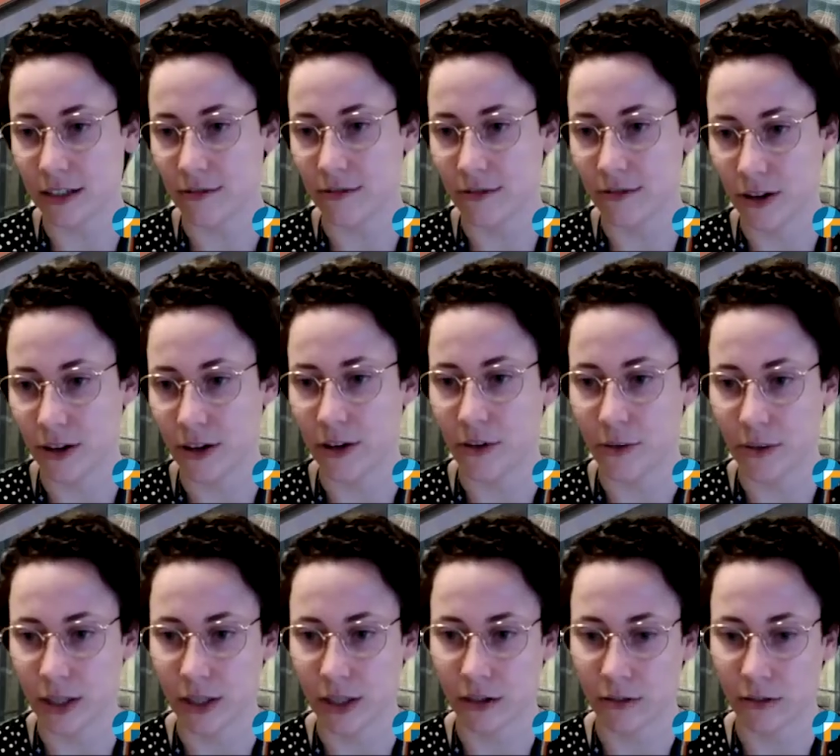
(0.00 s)
info
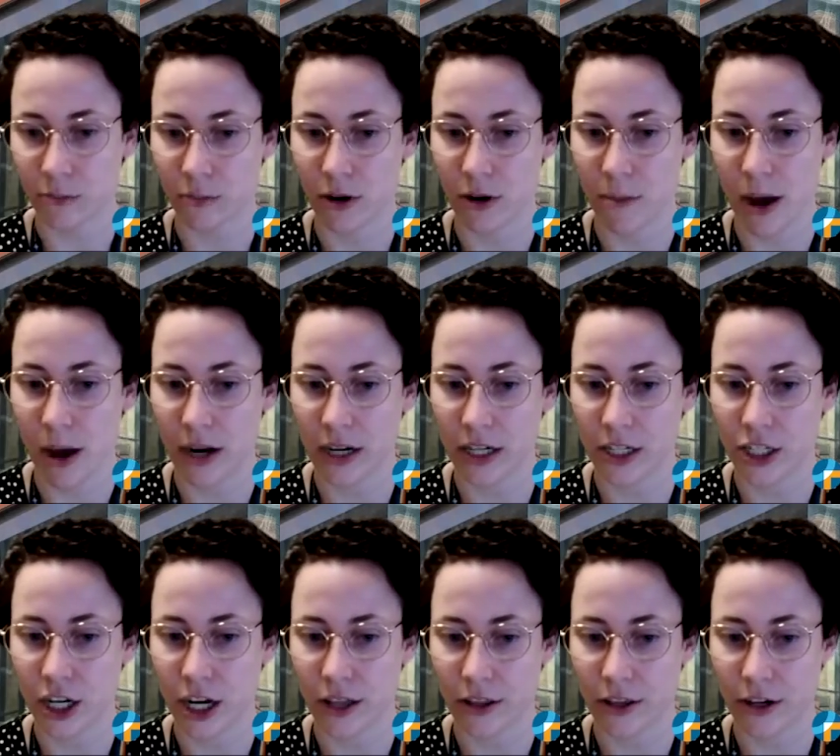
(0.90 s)
and learn more about
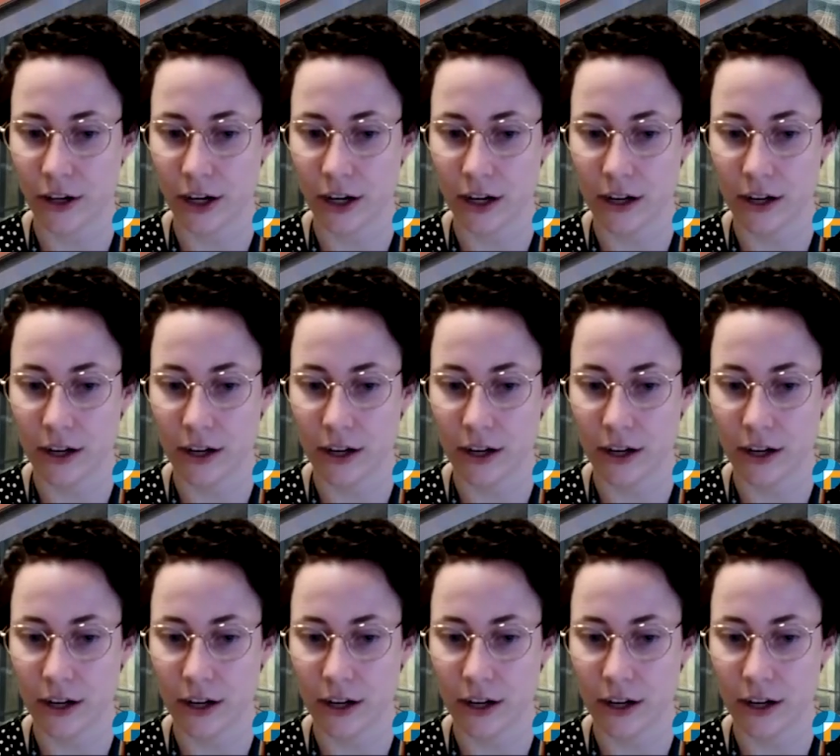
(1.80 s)
each other.